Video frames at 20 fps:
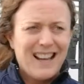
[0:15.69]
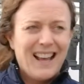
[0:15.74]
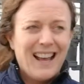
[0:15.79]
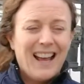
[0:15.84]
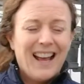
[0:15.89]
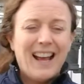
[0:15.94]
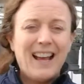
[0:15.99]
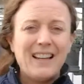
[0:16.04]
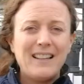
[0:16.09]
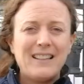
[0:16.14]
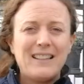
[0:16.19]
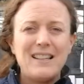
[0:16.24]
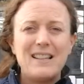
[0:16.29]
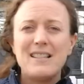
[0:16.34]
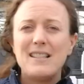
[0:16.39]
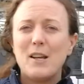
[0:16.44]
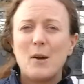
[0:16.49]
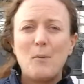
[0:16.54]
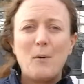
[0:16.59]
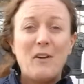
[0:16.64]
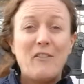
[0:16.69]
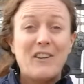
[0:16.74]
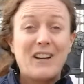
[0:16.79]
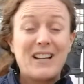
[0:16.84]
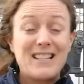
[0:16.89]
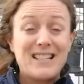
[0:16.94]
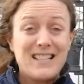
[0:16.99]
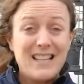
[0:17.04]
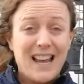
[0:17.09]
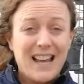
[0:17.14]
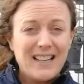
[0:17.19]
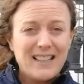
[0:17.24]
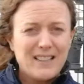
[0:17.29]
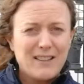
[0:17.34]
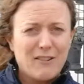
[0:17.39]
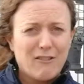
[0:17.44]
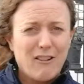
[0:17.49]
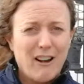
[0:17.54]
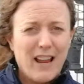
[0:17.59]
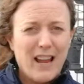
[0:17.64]
And this year we've extended the
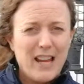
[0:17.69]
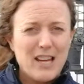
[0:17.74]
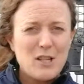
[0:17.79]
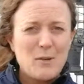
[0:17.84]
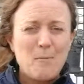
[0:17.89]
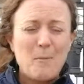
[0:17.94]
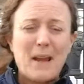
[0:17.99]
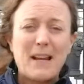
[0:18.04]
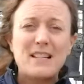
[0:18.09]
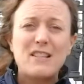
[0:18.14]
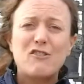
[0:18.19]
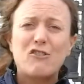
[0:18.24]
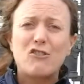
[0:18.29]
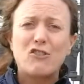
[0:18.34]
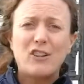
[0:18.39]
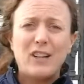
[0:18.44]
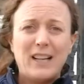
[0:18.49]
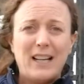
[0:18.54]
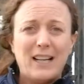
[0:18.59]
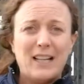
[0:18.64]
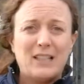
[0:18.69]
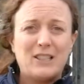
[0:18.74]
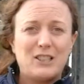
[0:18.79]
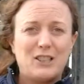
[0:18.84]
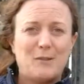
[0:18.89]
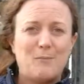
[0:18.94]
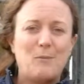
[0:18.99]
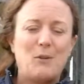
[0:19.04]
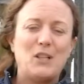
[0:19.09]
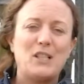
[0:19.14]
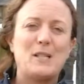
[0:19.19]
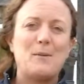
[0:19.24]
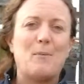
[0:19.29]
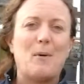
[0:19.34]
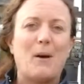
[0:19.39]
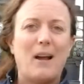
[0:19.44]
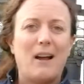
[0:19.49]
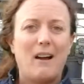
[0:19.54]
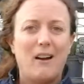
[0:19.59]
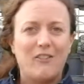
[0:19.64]
range. It makes a really good multi-buy
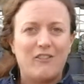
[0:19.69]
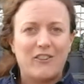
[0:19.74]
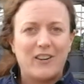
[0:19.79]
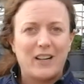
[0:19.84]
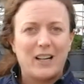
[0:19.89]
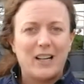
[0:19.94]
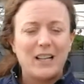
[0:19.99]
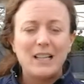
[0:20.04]
offer.